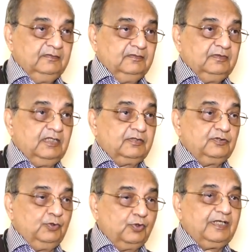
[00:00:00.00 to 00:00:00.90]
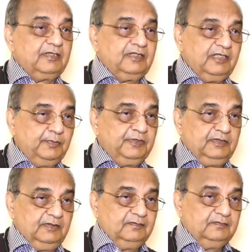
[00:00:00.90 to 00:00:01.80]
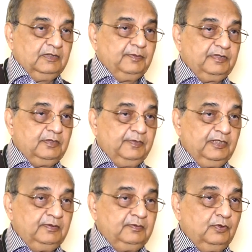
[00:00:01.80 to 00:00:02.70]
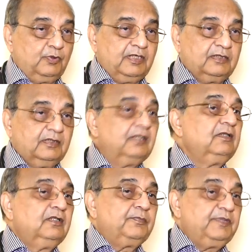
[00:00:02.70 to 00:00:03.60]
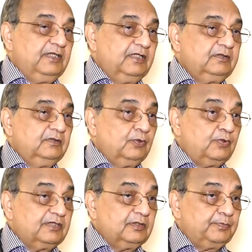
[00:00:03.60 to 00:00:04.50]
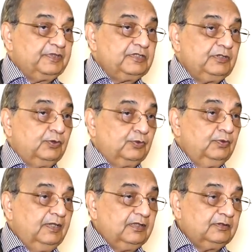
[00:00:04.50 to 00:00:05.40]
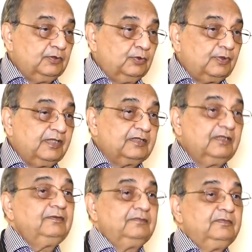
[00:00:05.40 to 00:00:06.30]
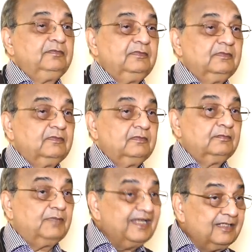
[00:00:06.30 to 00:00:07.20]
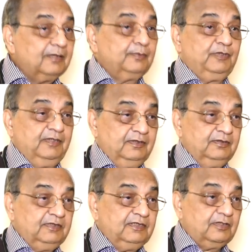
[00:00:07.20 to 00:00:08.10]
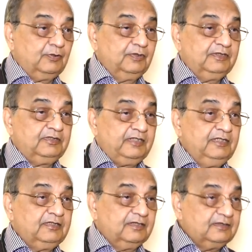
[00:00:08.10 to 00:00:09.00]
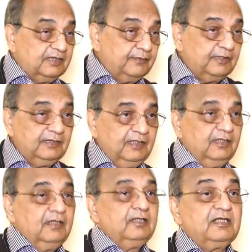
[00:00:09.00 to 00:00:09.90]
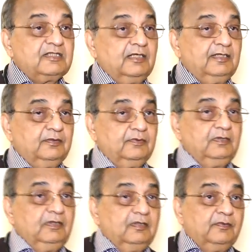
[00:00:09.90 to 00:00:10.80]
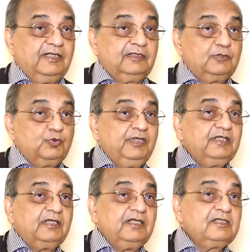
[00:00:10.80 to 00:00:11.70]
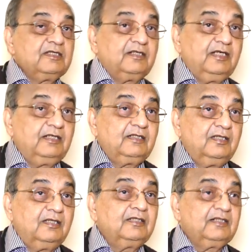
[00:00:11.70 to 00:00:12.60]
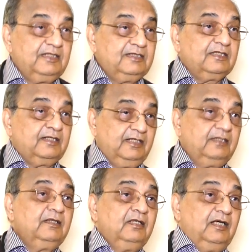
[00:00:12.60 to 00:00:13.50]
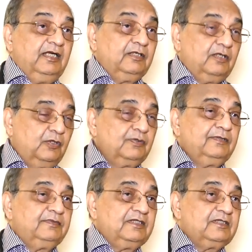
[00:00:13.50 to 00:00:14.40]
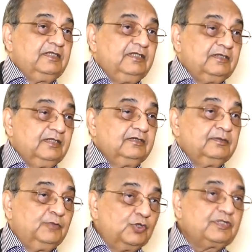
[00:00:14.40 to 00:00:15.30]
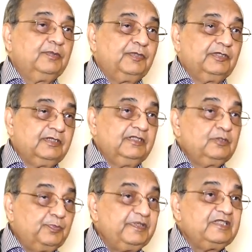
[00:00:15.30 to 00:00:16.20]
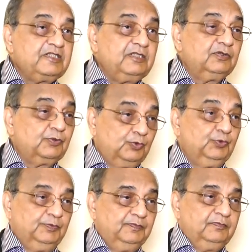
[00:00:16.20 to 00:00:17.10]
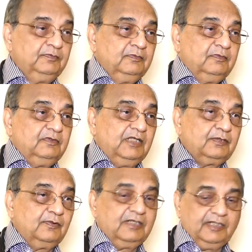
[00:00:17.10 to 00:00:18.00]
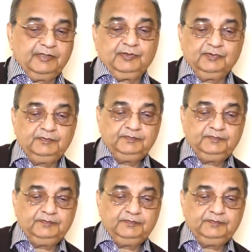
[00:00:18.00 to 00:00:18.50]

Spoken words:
That you look at the ABG. ABG means you look at the pH, you look at the PCO2, and you look at the bicarbonate. These are only three things they will decide whether to increase the rate or decrease the rate. And out of these three things, most important is PCO2. That will guide you.